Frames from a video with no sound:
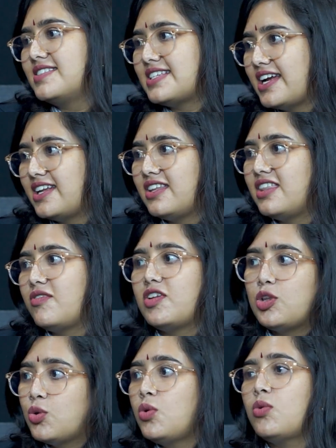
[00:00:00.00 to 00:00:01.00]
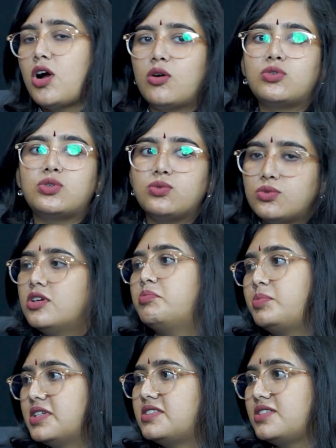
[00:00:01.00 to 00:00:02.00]
and they will know how to
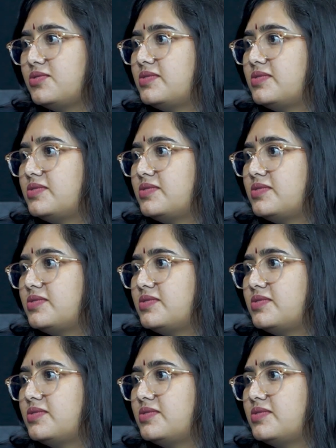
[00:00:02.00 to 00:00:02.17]
pursue